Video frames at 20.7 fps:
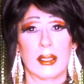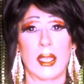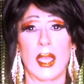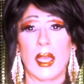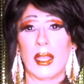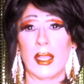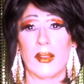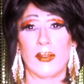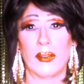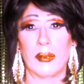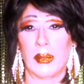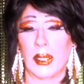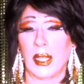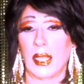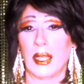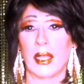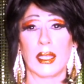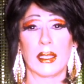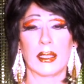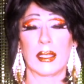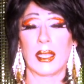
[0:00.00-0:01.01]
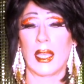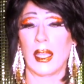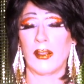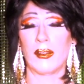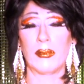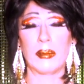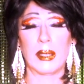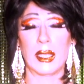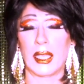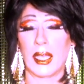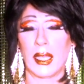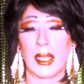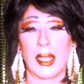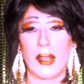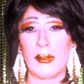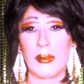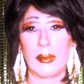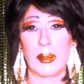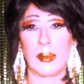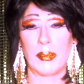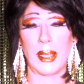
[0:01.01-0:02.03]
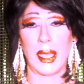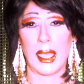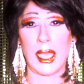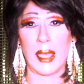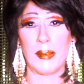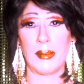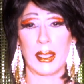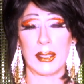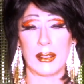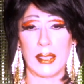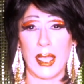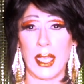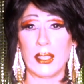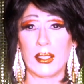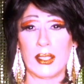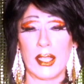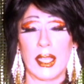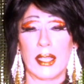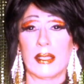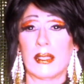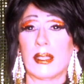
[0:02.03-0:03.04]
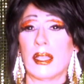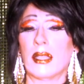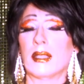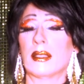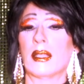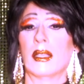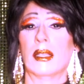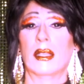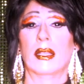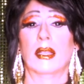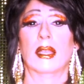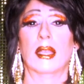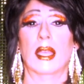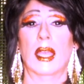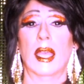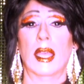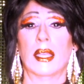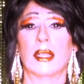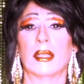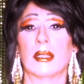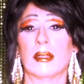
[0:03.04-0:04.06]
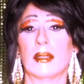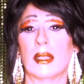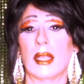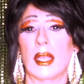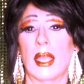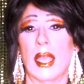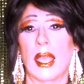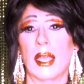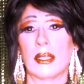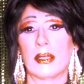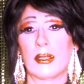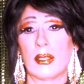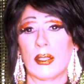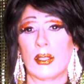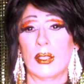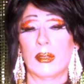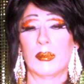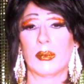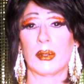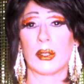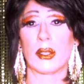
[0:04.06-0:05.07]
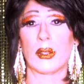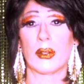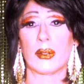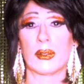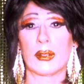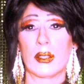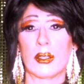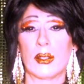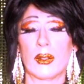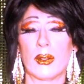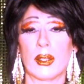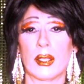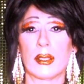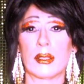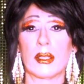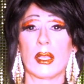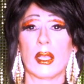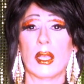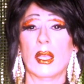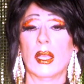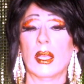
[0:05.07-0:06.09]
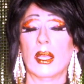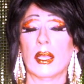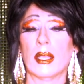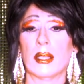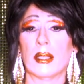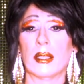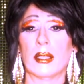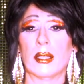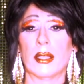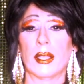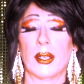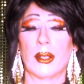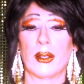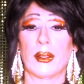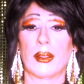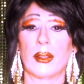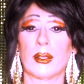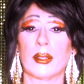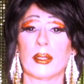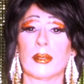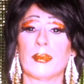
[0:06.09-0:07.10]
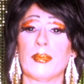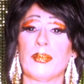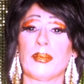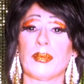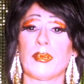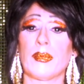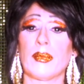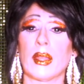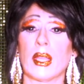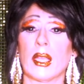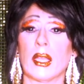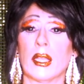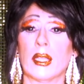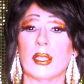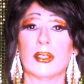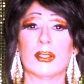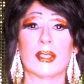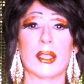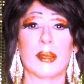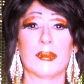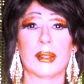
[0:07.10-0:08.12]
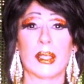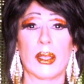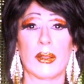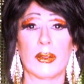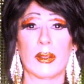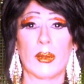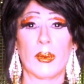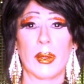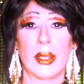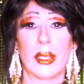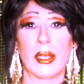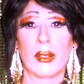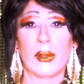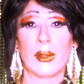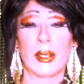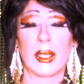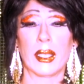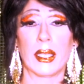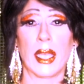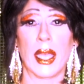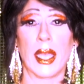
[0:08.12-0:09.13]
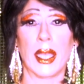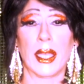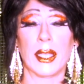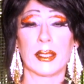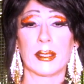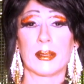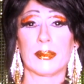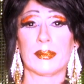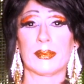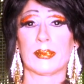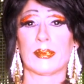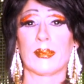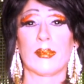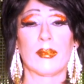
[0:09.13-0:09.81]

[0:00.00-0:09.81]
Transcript: Tell everybody then. Tell everybody, get everybody back on my side, John says. And as Hubert goes to do this, little Arthur jumps out the window and dies.